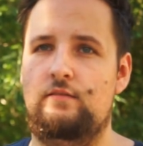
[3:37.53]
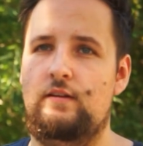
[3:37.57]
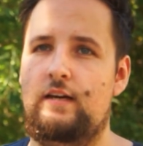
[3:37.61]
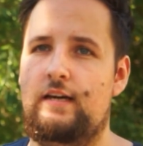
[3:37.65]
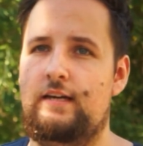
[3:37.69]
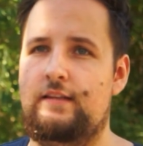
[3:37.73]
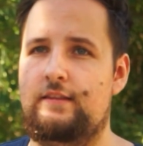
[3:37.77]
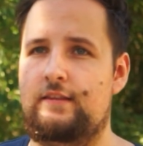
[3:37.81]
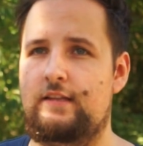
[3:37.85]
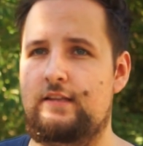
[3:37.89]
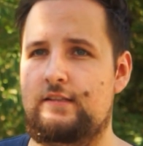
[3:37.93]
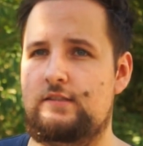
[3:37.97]

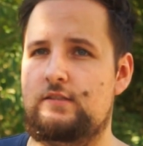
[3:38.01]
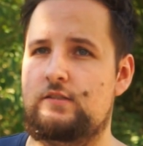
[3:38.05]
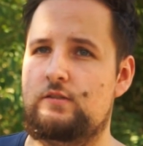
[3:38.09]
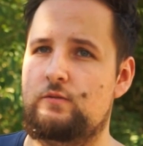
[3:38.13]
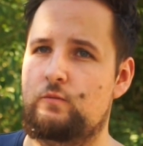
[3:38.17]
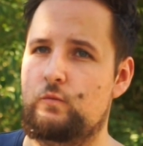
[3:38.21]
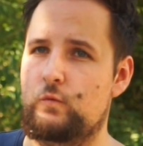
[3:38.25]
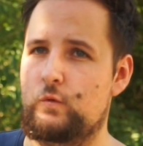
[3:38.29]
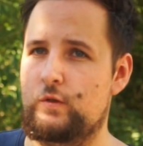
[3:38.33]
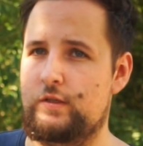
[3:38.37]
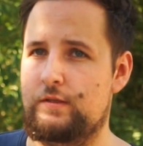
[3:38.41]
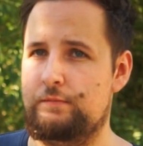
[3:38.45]
And that's
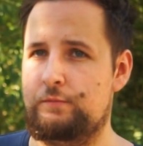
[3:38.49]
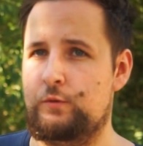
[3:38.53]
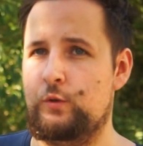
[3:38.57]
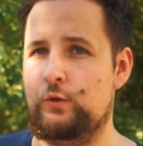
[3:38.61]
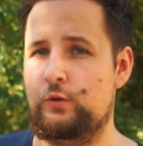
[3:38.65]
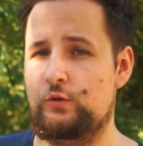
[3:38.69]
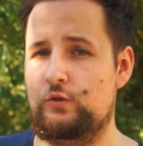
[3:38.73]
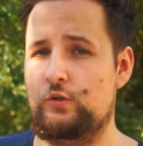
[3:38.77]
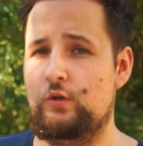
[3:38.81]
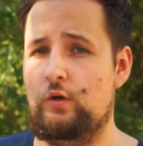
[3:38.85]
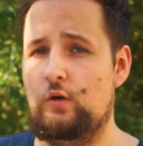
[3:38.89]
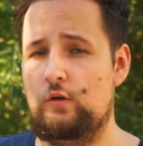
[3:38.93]
what I'm
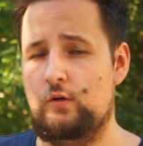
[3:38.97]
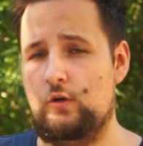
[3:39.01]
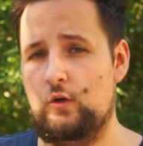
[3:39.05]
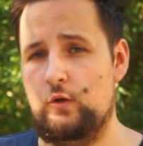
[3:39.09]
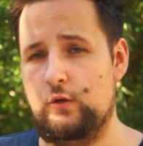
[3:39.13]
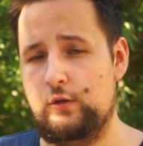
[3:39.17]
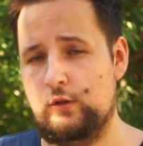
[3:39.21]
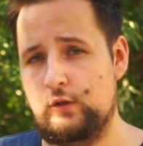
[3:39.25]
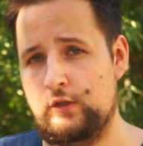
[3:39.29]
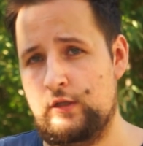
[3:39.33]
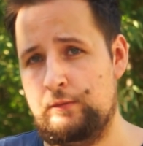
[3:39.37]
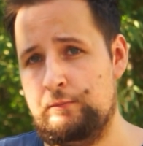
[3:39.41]
going to
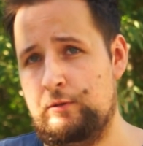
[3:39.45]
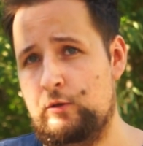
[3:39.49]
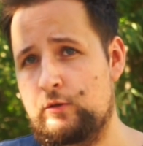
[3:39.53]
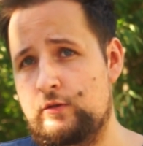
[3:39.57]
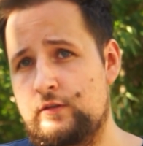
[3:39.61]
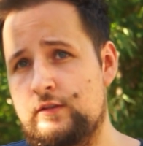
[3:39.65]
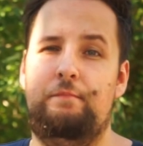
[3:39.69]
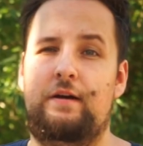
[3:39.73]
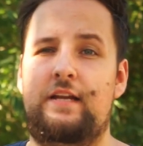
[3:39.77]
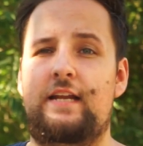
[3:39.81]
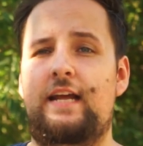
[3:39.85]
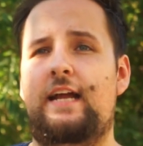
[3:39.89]
going on about.
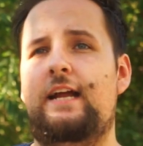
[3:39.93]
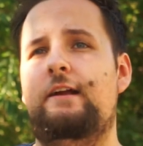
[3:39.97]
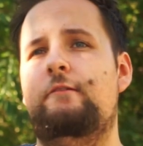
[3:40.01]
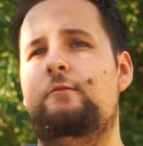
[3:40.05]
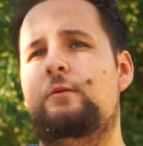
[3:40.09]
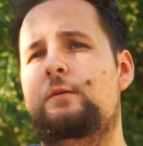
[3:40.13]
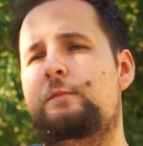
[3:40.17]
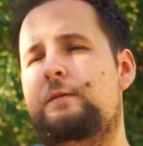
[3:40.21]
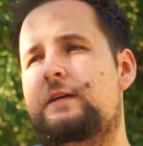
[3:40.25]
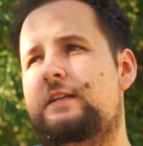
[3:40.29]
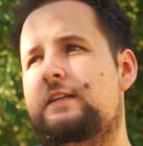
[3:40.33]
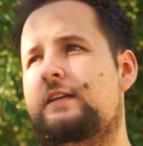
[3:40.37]
But
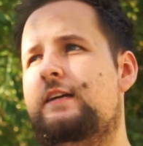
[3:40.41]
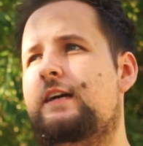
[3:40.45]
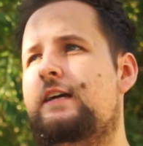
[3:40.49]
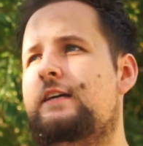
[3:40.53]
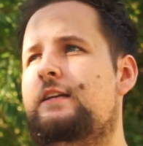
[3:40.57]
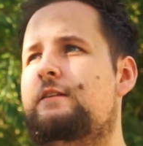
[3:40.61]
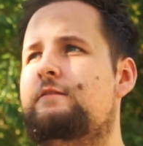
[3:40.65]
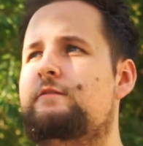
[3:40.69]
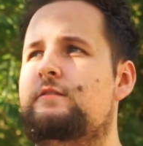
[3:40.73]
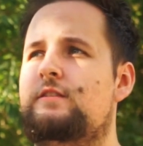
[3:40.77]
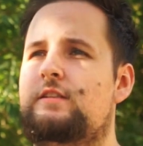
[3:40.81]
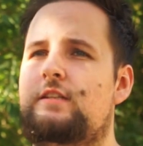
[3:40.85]
everybody
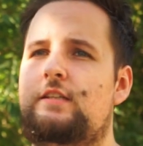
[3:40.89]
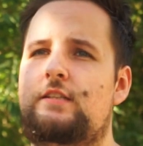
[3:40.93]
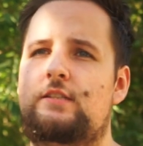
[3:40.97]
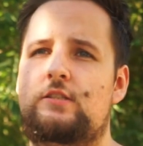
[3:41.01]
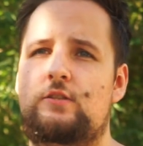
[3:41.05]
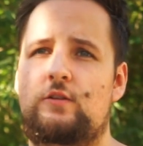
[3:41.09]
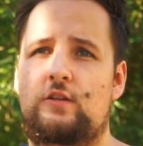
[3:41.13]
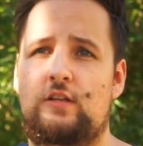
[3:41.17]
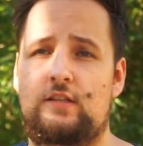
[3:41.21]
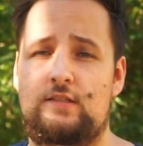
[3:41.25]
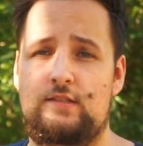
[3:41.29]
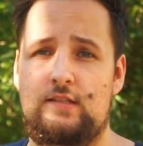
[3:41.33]
kind of
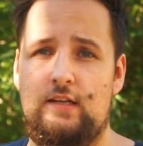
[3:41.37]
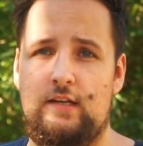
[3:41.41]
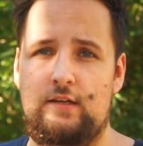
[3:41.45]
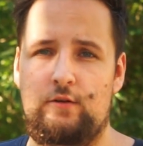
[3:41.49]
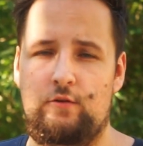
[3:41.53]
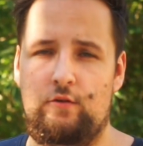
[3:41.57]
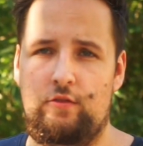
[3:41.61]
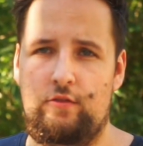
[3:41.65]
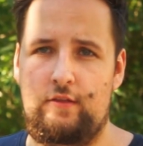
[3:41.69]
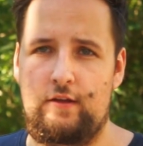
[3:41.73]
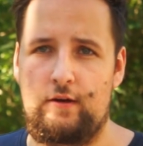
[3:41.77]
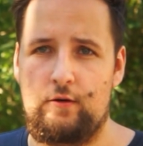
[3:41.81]
needs to decide
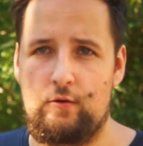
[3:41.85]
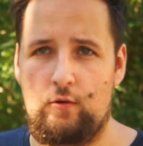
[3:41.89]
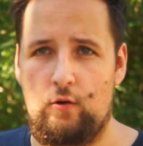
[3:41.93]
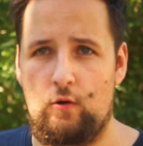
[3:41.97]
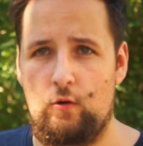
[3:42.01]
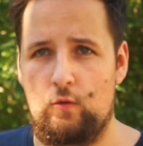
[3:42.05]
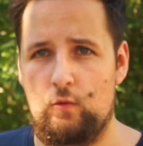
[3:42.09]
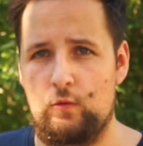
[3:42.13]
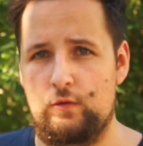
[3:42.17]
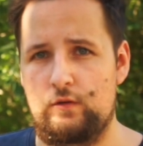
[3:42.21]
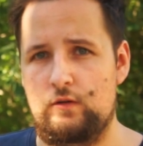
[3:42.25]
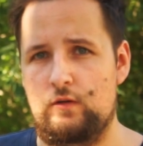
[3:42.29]
on their
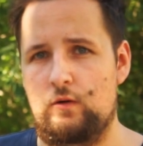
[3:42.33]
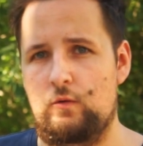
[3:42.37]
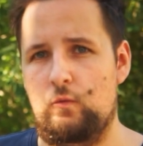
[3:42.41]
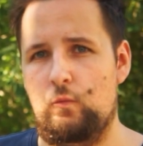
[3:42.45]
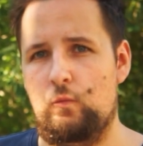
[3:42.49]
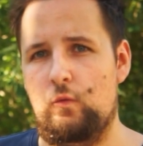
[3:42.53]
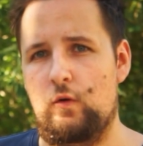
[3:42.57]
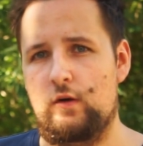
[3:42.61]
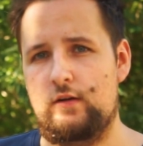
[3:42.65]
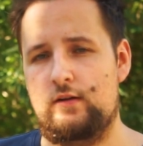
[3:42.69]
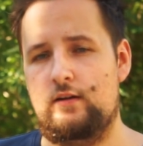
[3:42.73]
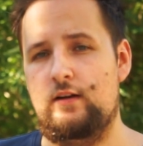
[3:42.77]
own
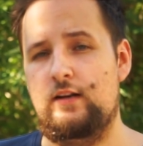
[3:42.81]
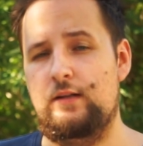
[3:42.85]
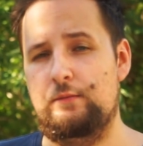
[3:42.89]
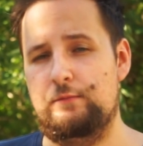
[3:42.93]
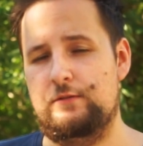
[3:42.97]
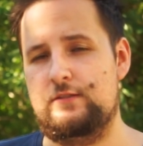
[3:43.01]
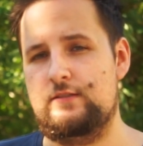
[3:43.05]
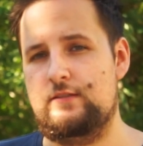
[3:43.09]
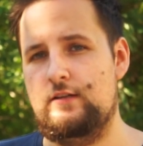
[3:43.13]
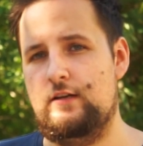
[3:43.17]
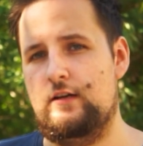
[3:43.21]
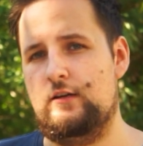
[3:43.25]
what
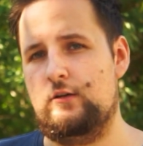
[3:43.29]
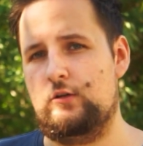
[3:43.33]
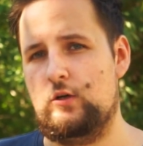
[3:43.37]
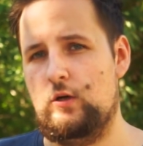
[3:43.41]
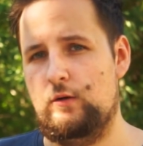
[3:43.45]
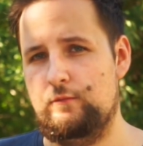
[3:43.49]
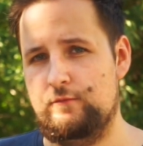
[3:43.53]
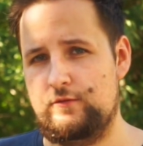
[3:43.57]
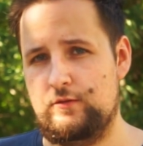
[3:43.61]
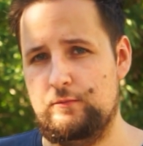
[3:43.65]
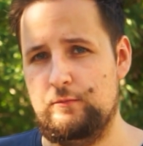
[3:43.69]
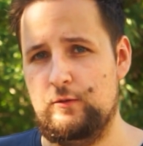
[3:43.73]
limits they are
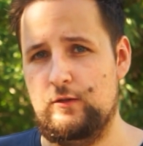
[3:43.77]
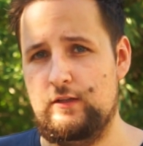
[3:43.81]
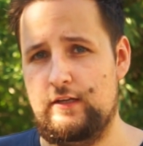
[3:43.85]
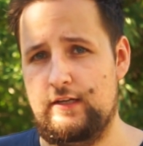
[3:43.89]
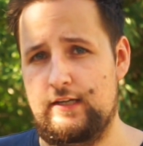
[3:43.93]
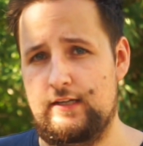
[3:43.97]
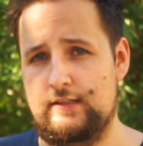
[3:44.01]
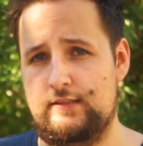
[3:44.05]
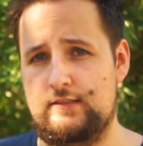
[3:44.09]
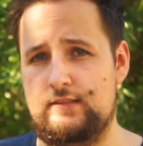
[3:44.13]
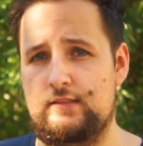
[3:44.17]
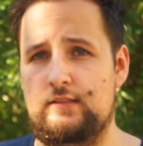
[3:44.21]
comfortable
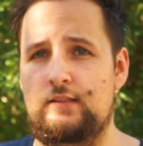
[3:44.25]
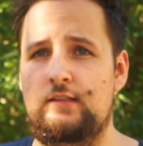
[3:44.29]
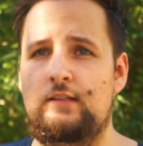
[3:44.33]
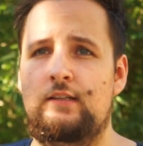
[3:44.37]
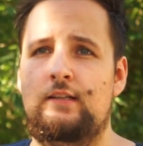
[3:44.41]
at.